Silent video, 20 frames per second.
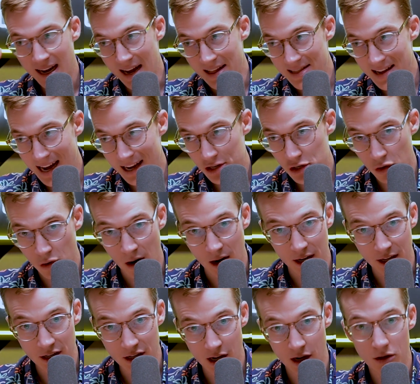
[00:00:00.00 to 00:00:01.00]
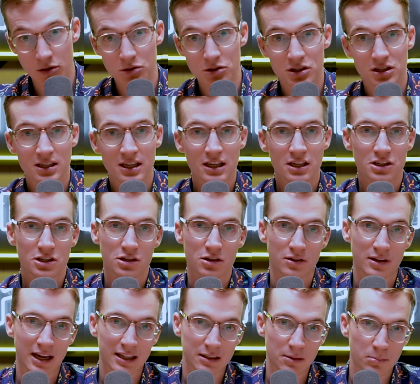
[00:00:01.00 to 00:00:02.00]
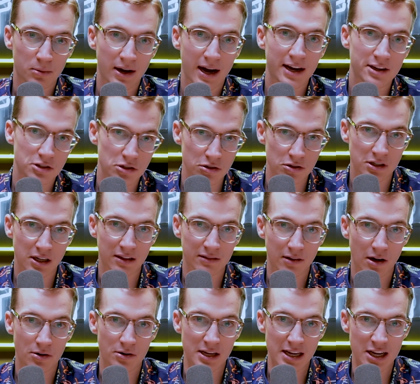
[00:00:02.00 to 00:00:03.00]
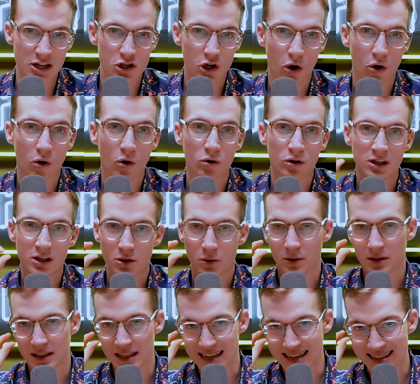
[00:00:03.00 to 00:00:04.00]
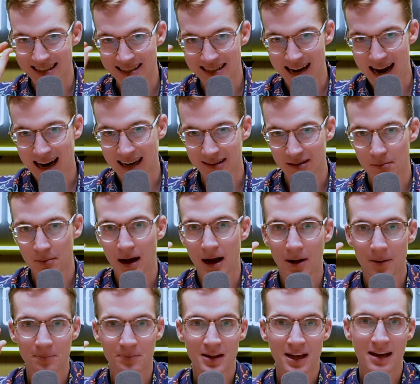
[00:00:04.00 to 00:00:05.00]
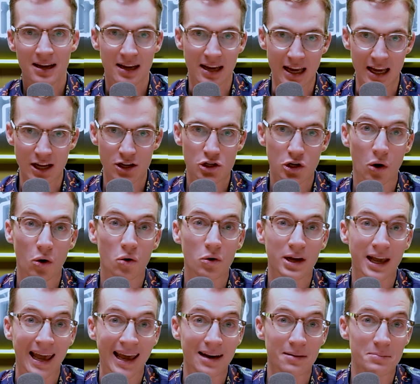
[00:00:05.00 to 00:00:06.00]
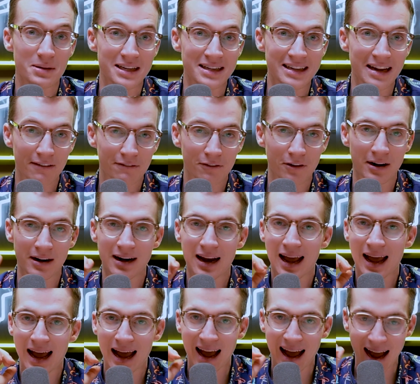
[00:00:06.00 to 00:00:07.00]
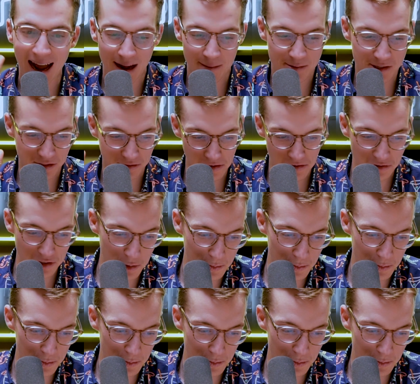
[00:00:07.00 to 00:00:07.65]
and that truck knows so that the blasters can load each hole with the exact amount. Each hole can be different. Absolutely